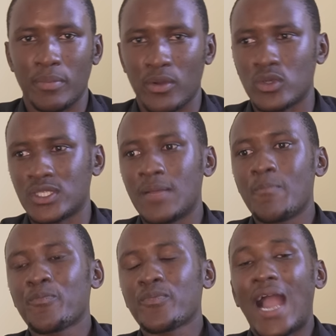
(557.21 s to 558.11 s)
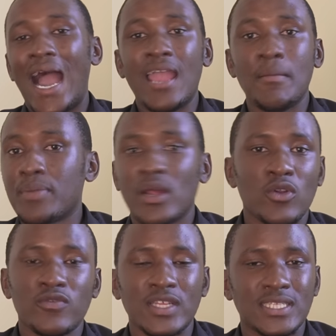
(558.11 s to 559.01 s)
because I am
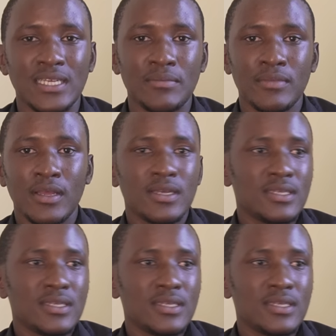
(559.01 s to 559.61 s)
proud of the team.